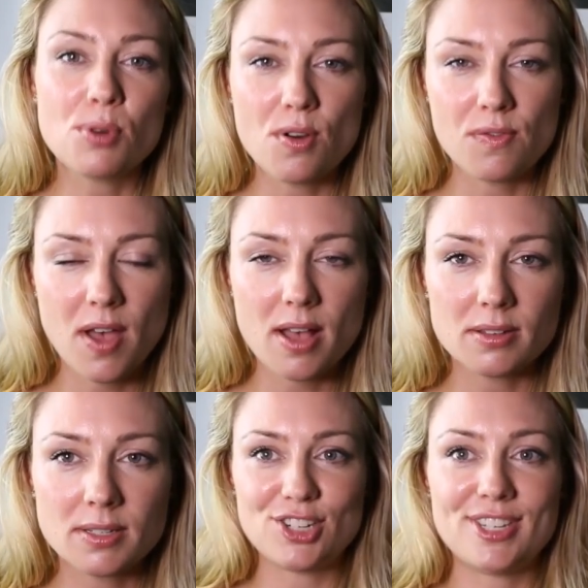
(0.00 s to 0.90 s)

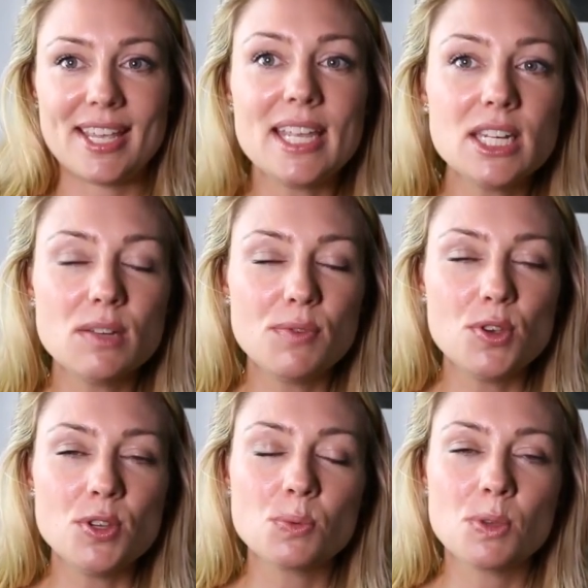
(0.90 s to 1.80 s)
profiles, to say
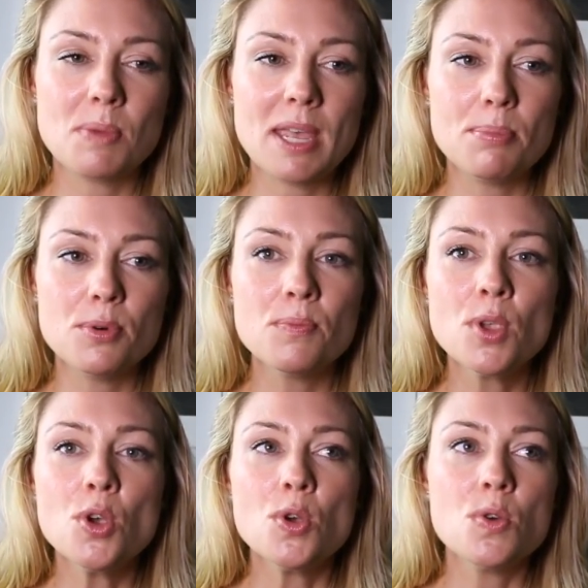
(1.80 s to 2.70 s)
interviews with people
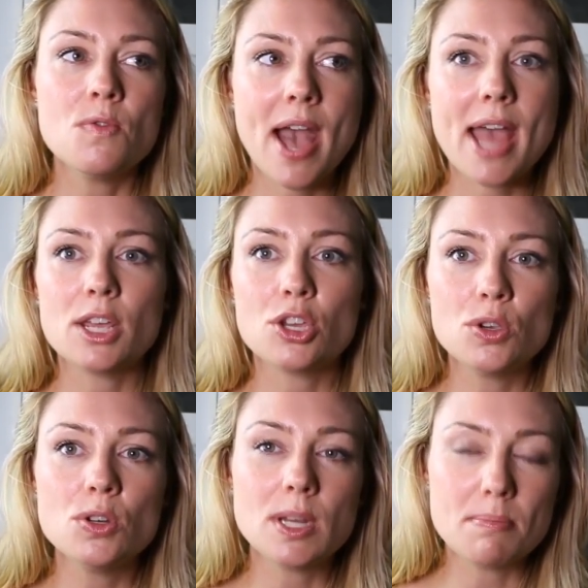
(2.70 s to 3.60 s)
who have had a
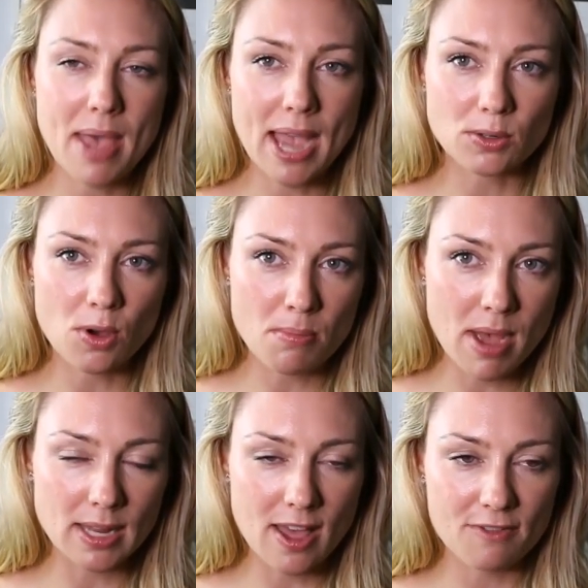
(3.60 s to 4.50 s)
huge impact on
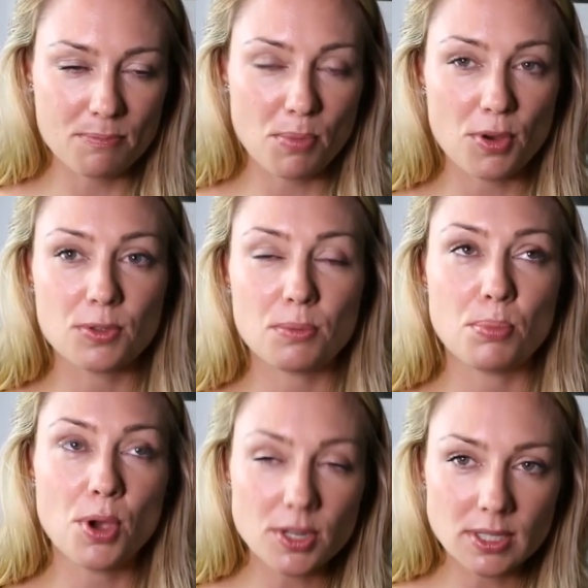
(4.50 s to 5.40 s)
my life, both
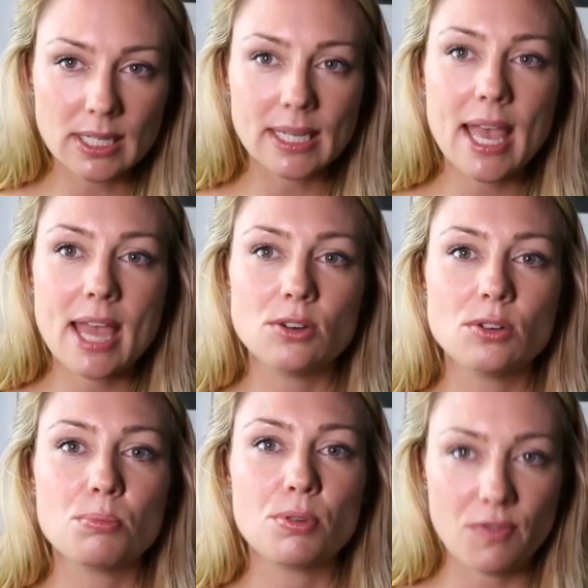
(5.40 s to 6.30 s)
personally
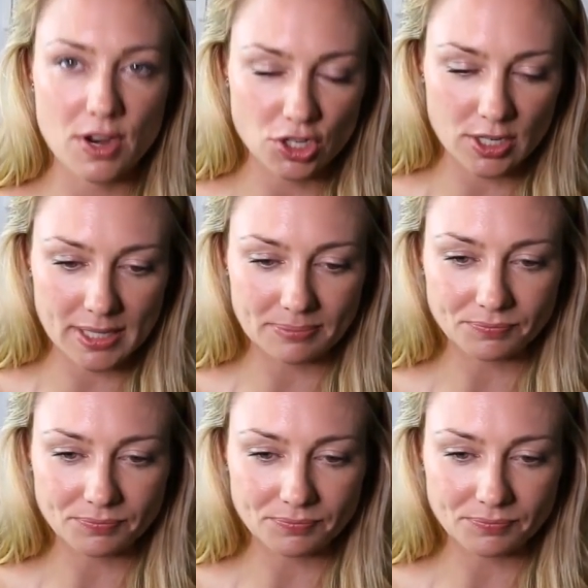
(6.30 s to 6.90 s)
and professionally.